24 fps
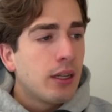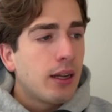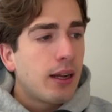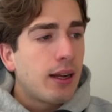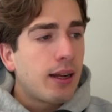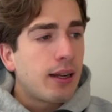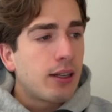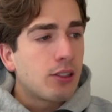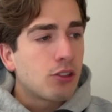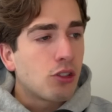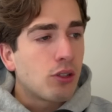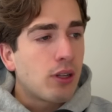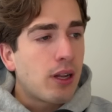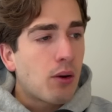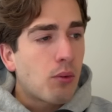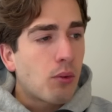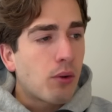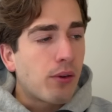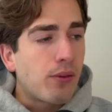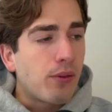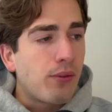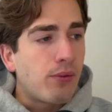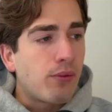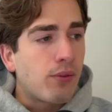So now
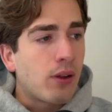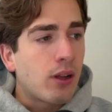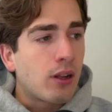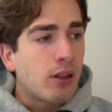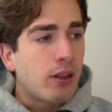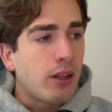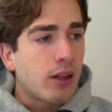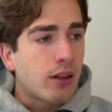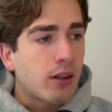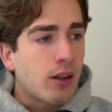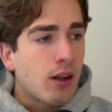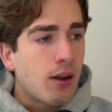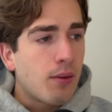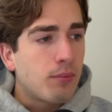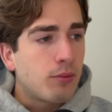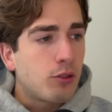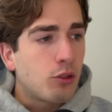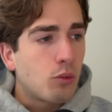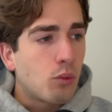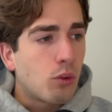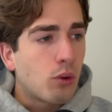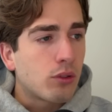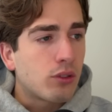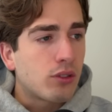we've come
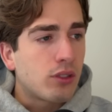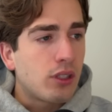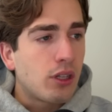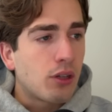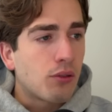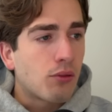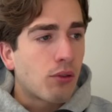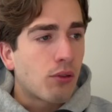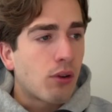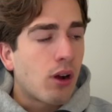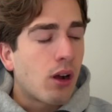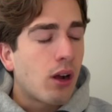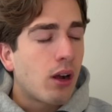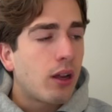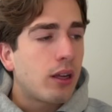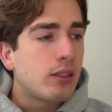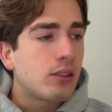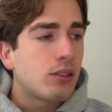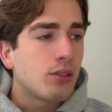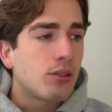towards the overall highs.